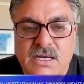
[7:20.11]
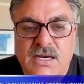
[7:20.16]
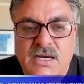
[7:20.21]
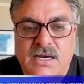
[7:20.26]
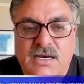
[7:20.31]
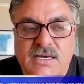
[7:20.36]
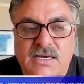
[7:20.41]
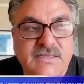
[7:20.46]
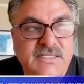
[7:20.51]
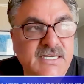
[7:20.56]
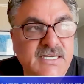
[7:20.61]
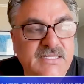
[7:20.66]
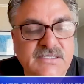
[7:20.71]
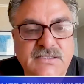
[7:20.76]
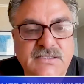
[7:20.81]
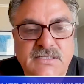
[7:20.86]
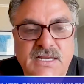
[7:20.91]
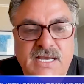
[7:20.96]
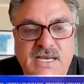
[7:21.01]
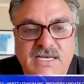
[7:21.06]
The
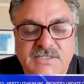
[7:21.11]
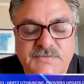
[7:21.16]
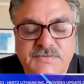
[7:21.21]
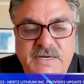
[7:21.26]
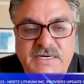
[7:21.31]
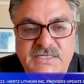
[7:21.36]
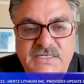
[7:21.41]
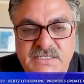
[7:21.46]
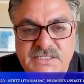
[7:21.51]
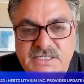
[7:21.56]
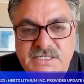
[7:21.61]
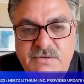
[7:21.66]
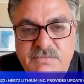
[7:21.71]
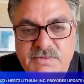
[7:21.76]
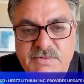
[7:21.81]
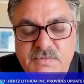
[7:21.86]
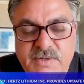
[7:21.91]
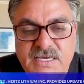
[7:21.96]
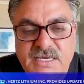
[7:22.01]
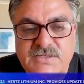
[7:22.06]
other aspect in
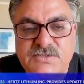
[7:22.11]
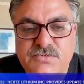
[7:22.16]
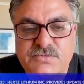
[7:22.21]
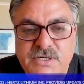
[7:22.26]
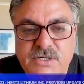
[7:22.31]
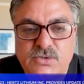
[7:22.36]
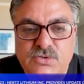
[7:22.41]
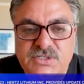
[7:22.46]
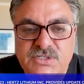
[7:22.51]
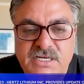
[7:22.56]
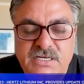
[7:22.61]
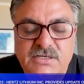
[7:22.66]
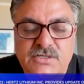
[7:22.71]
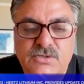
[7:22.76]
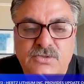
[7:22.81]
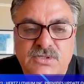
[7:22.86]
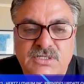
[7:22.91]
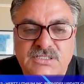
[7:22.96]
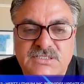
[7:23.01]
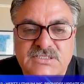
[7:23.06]
James Bay is Rio
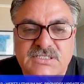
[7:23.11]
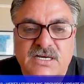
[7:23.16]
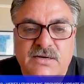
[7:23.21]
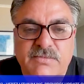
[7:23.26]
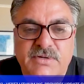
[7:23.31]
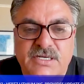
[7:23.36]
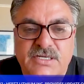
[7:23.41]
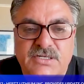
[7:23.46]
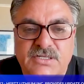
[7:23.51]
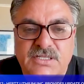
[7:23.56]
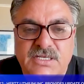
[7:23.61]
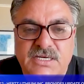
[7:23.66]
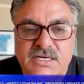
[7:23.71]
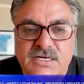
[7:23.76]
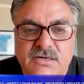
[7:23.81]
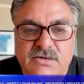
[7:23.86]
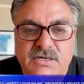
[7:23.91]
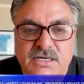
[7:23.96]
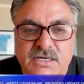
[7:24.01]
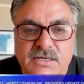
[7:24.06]
Tinto has come into the
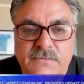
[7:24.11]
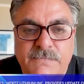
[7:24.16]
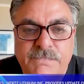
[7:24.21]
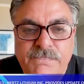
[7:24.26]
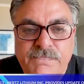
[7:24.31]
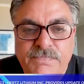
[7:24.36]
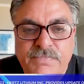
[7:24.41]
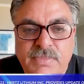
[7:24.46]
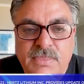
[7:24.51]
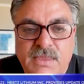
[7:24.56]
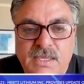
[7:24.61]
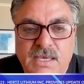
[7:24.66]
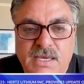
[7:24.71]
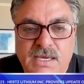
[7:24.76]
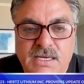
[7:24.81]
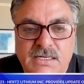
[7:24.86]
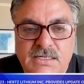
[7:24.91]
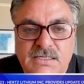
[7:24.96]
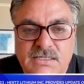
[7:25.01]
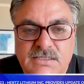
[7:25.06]
area,
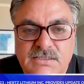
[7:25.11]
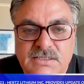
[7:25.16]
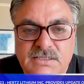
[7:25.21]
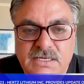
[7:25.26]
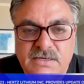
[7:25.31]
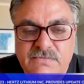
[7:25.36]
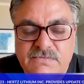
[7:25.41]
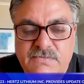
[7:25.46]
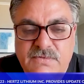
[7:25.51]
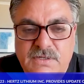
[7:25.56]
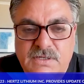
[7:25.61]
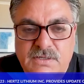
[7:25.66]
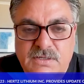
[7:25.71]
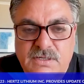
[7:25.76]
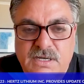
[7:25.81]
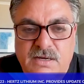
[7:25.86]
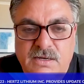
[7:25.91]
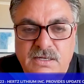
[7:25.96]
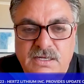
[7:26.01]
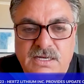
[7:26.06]
and they've
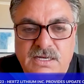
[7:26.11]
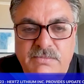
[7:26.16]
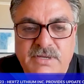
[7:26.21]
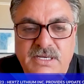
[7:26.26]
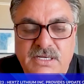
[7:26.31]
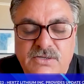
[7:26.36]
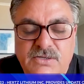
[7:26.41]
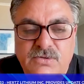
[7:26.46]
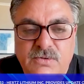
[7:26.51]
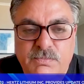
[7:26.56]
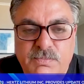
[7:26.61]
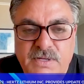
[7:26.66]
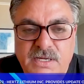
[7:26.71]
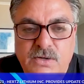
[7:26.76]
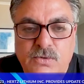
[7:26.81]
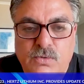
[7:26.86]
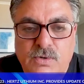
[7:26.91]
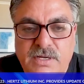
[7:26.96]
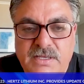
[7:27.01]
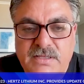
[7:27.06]
come into a
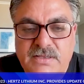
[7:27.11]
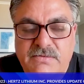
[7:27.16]
big way.